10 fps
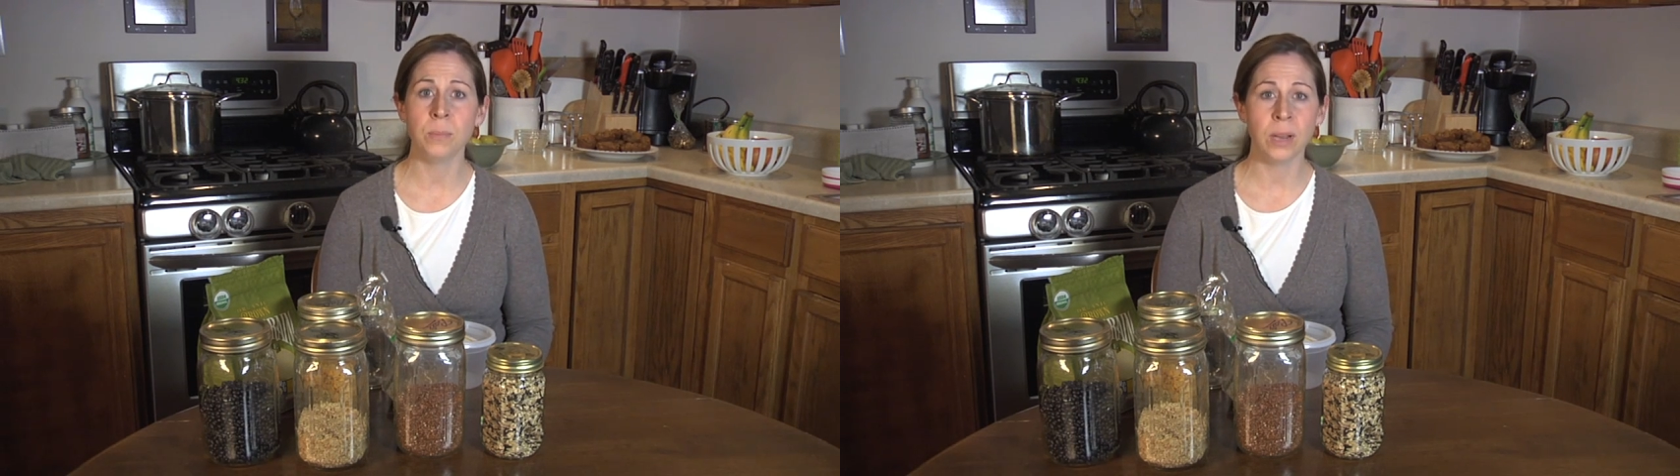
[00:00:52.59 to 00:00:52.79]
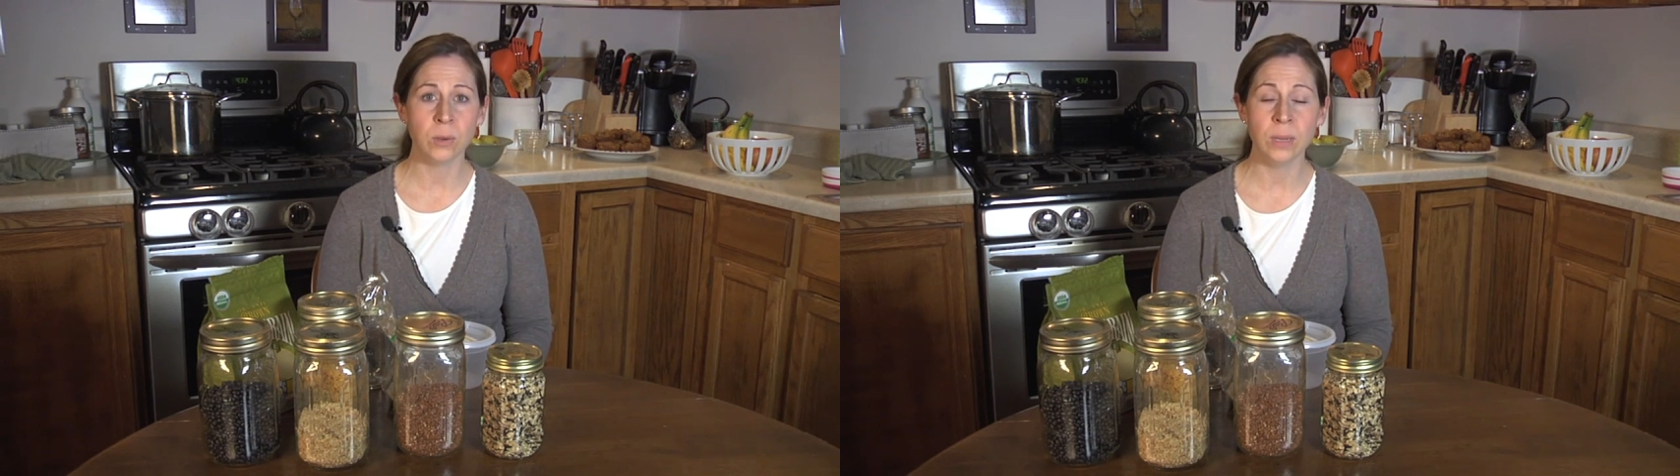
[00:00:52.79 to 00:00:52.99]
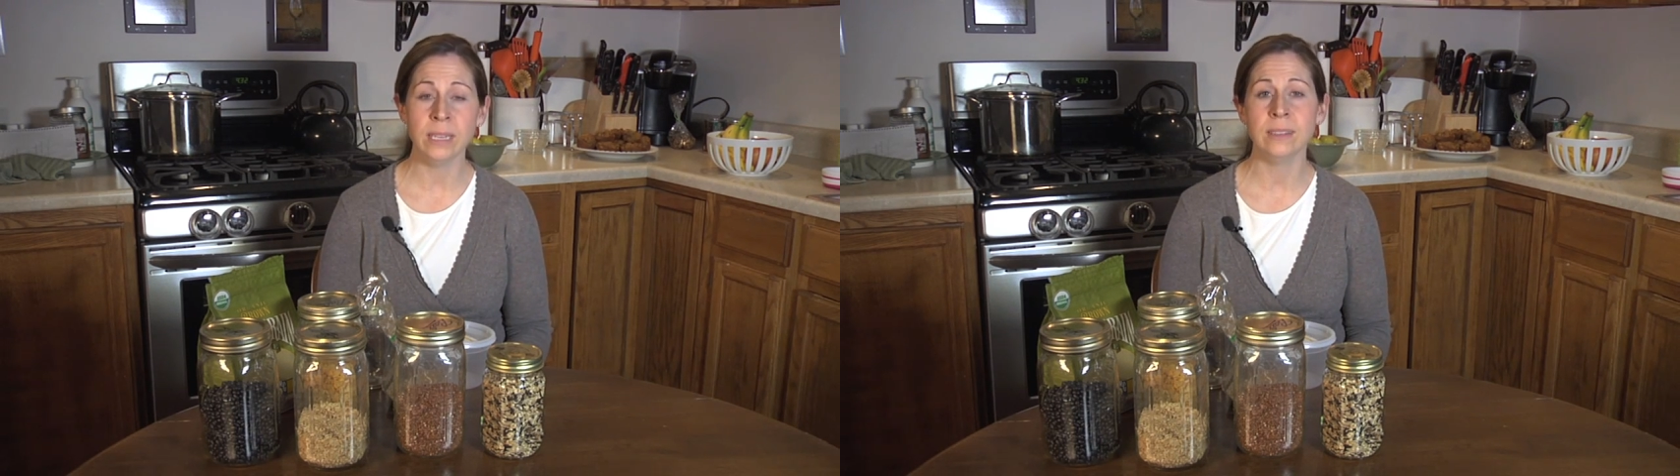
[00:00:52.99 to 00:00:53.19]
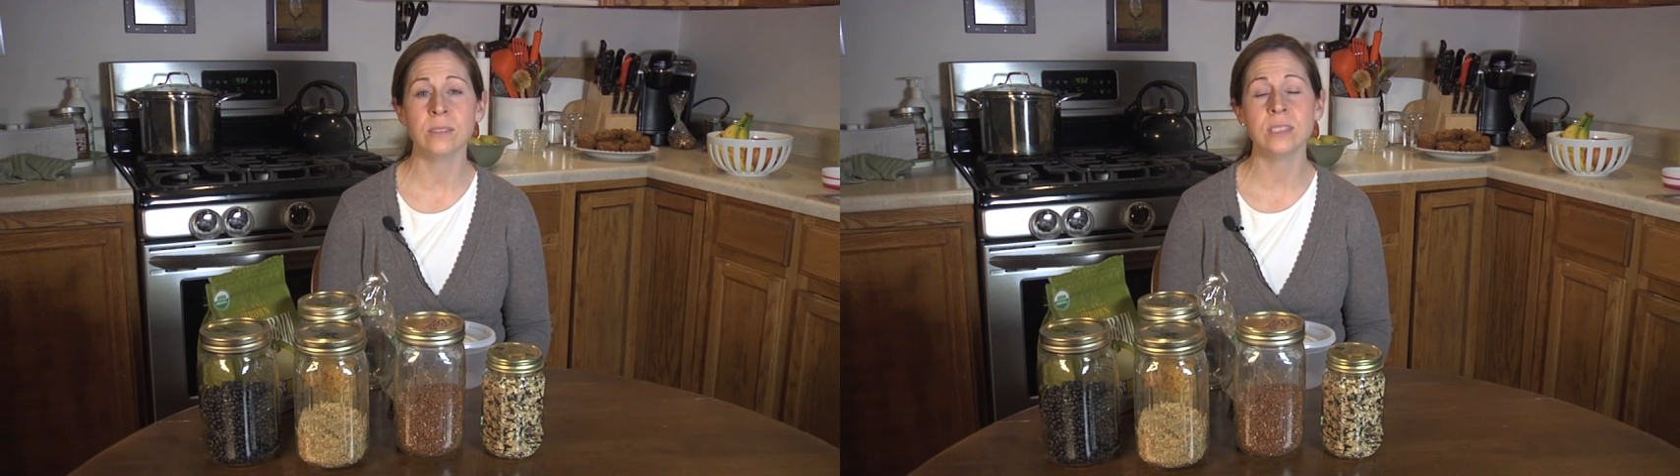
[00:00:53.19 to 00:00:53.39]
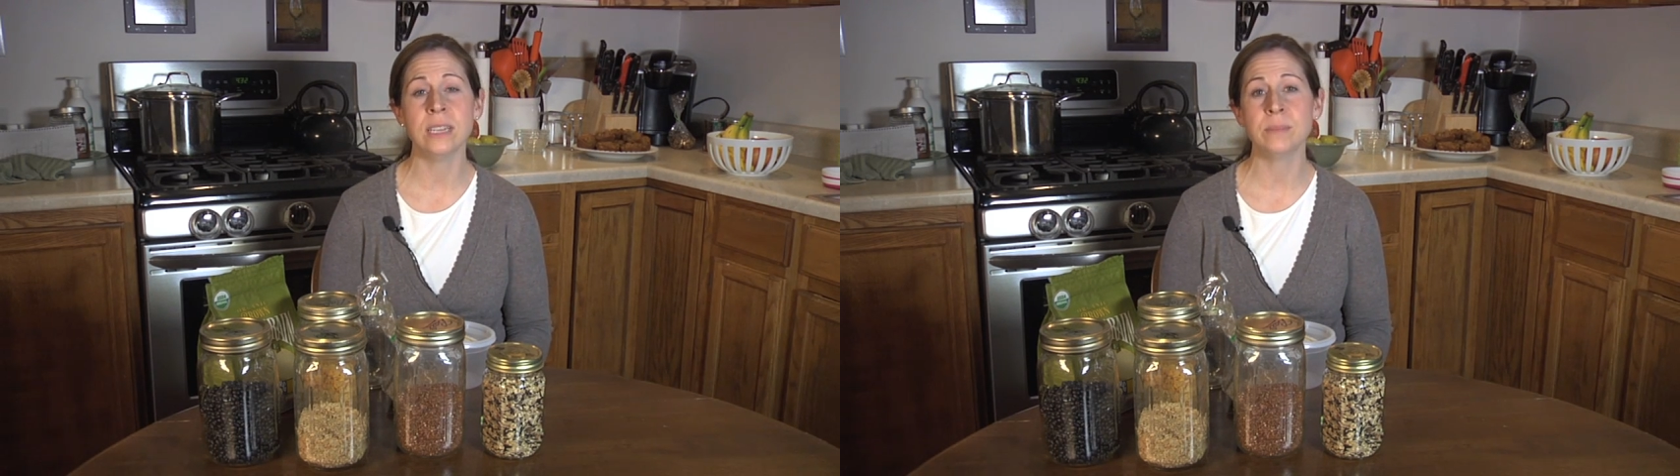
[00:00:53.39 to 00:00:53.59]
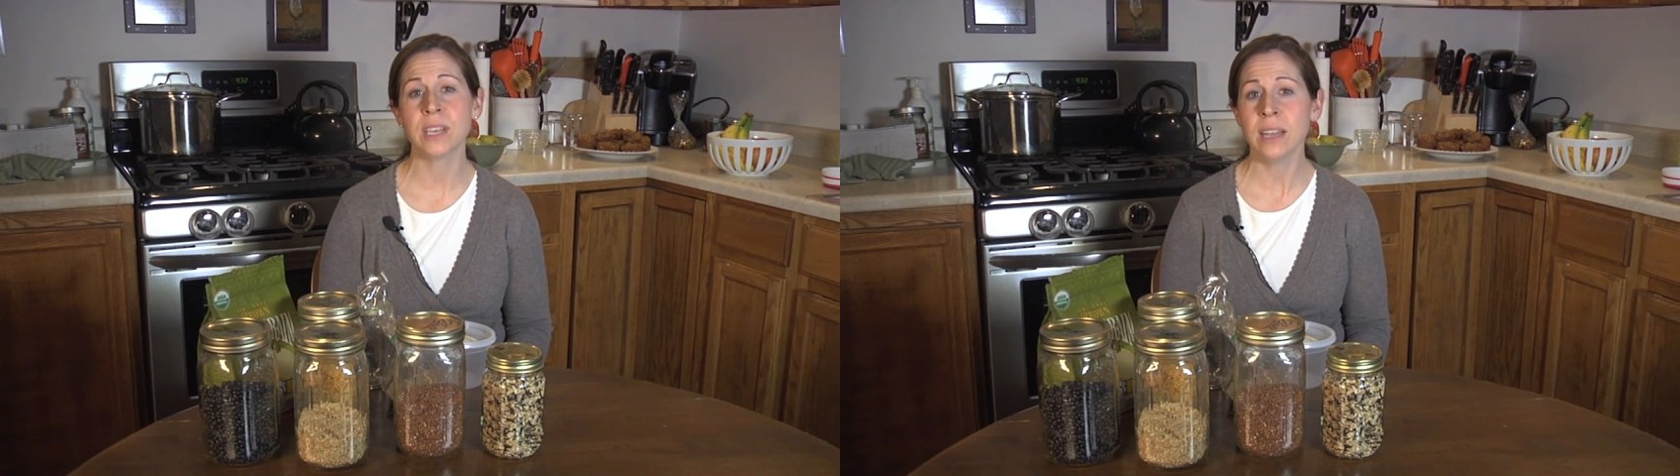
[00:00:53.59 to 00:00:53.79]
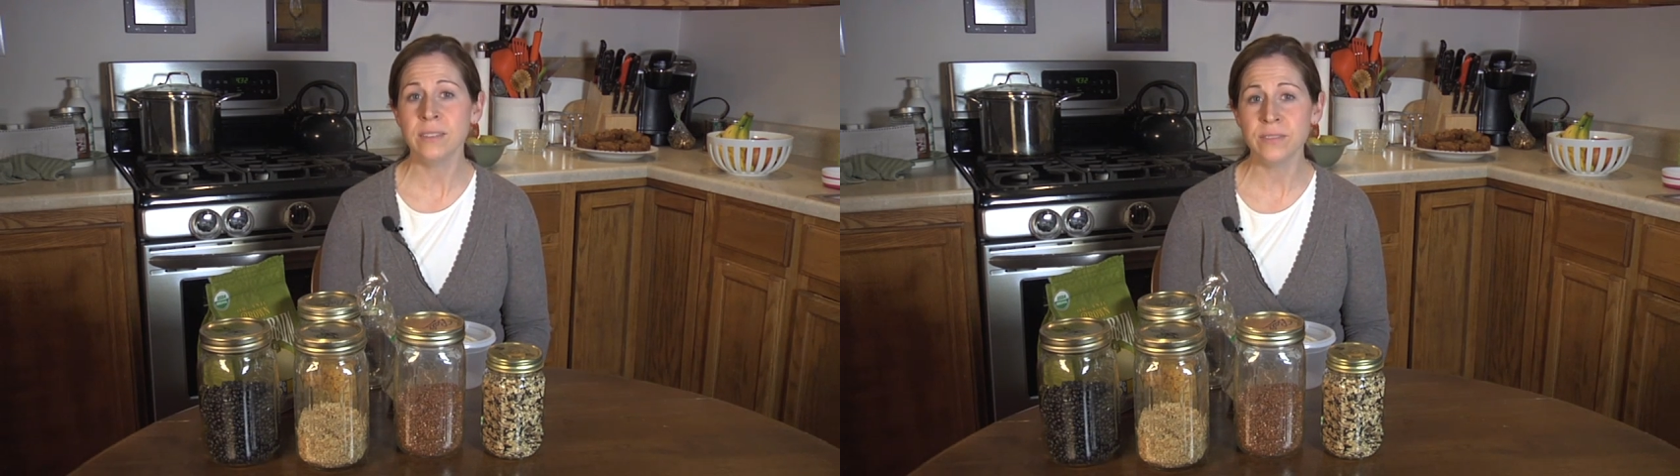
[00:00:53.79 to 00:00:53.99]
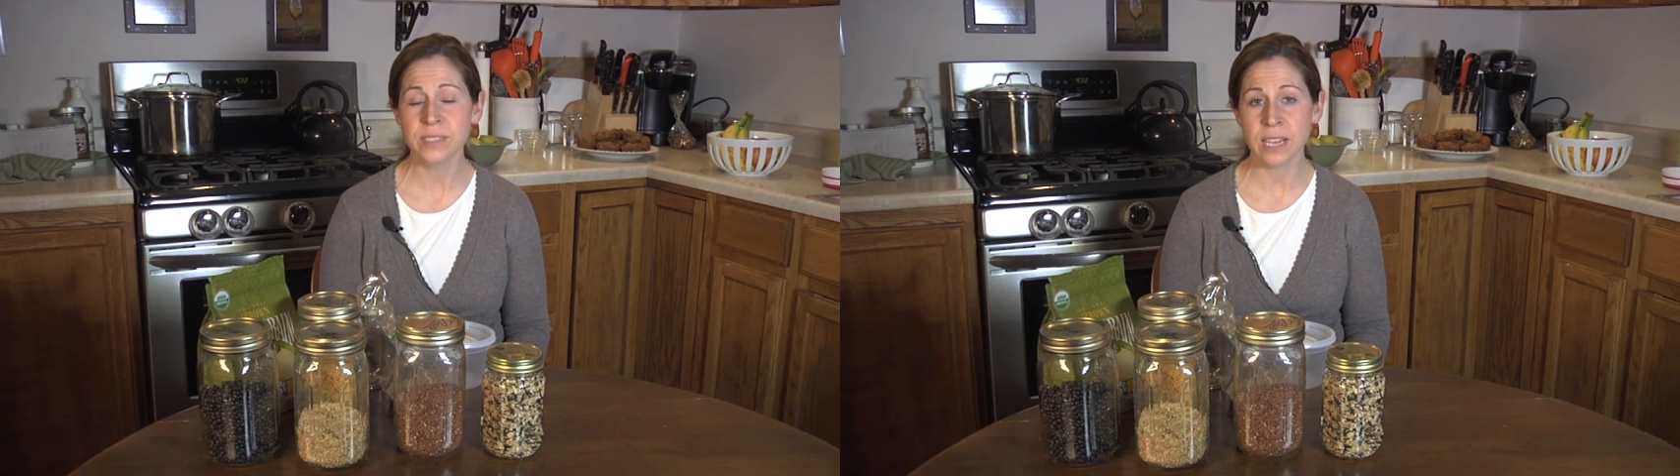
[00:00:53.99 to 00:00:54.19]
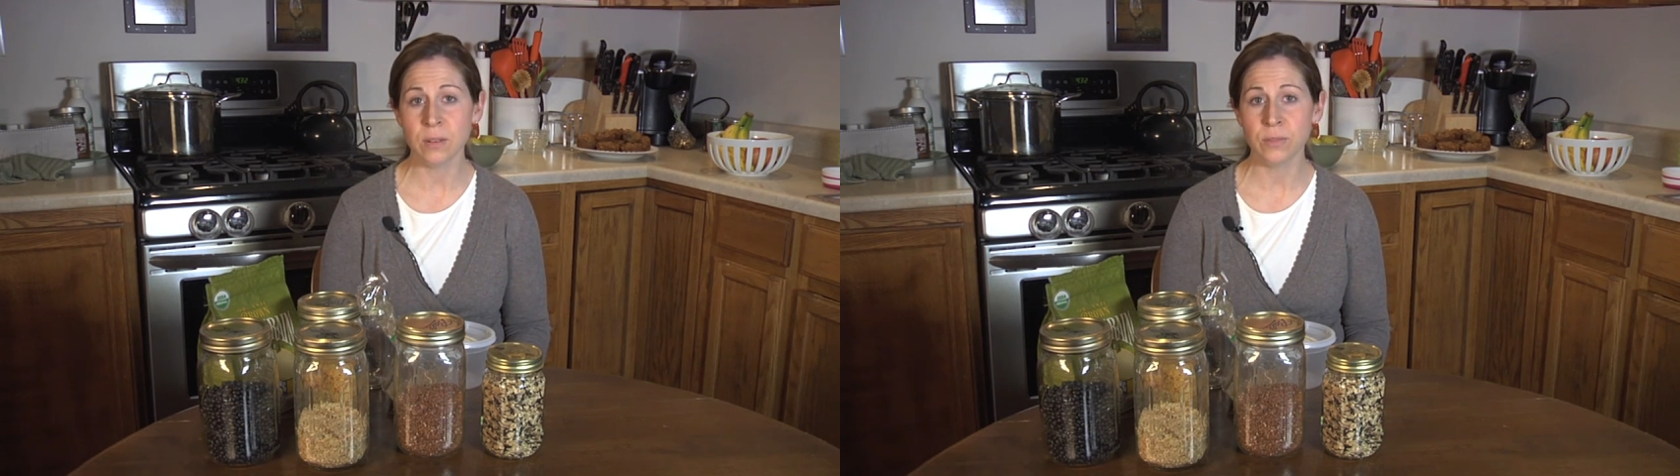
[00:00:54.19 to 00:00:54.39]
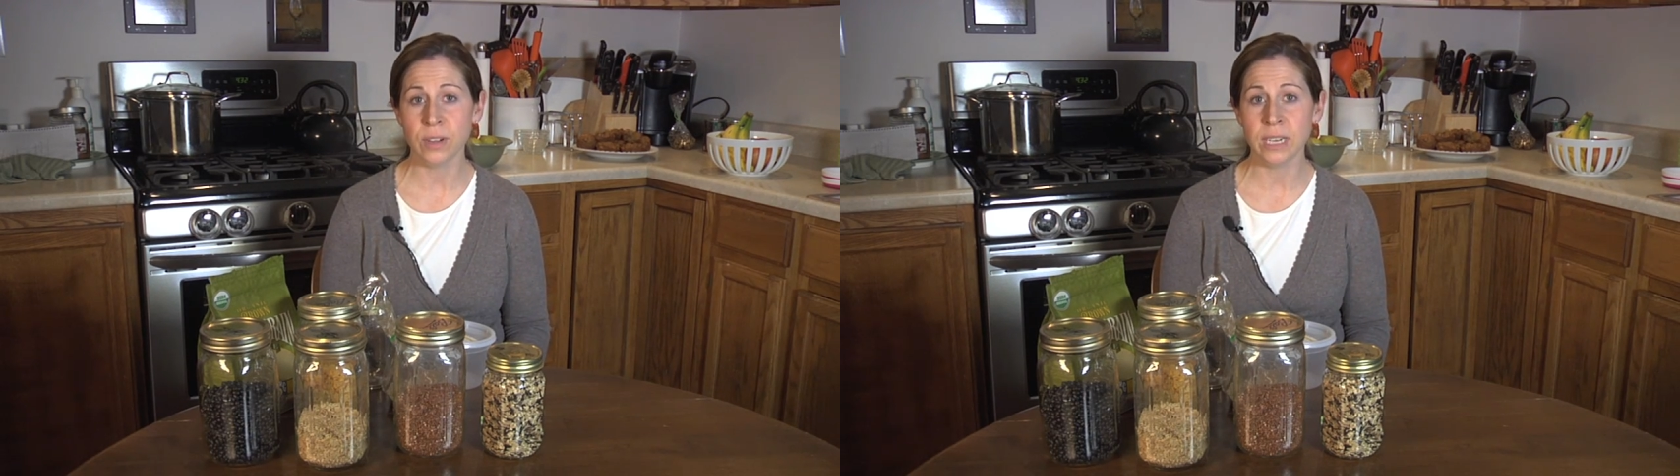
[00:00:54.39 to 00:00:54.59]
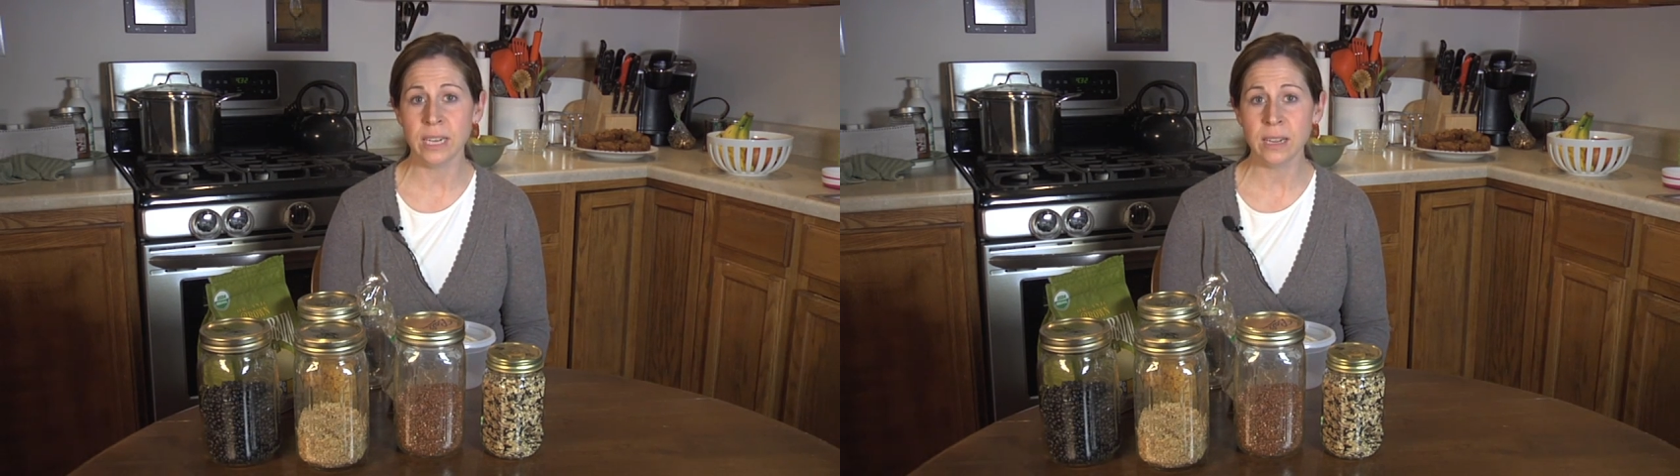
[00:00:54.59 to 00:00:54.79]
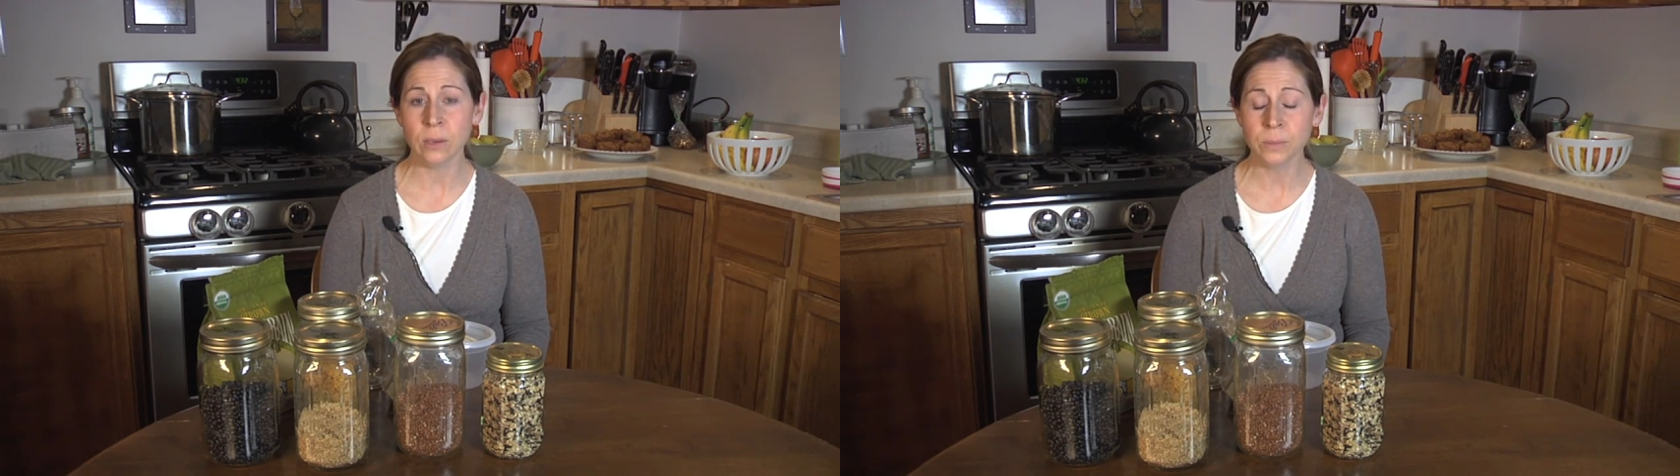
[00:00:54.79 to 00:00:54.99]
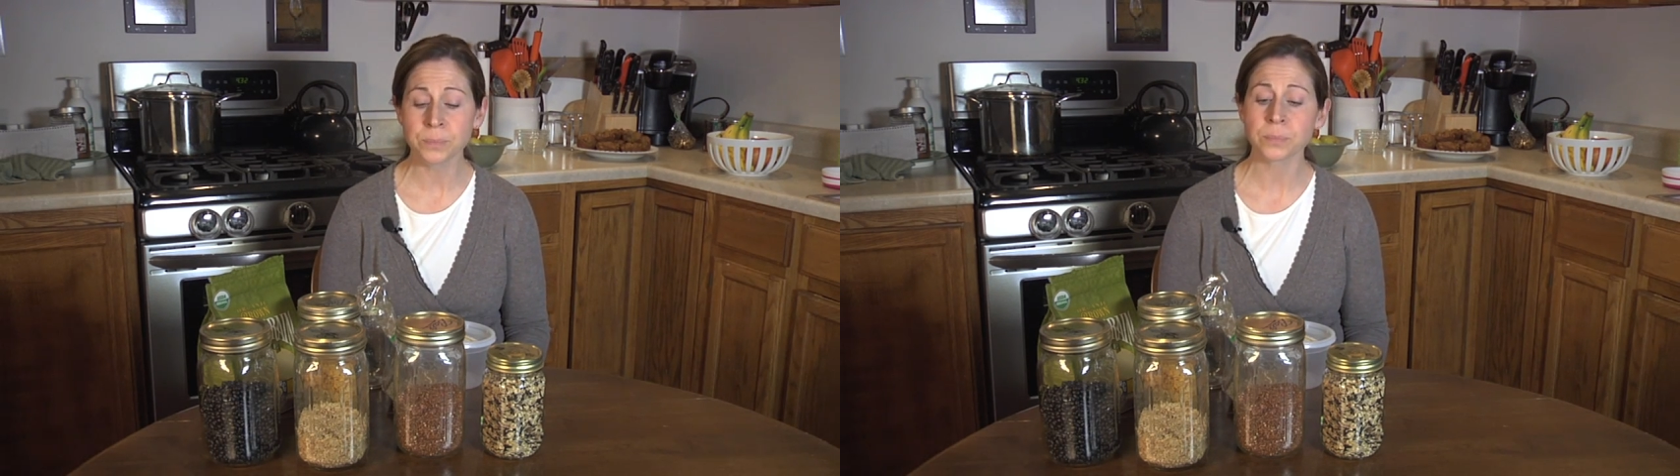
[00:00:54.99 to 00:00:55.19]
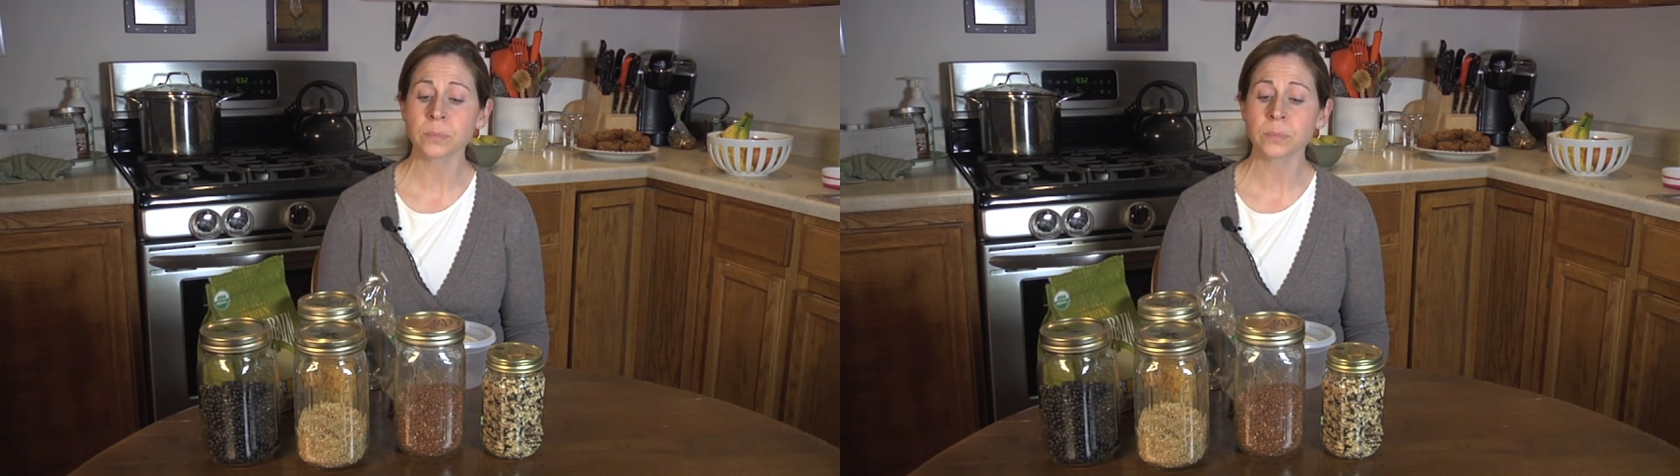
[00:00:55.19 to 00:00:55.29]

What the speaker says: buckwheat, and those names kind of sound funny now,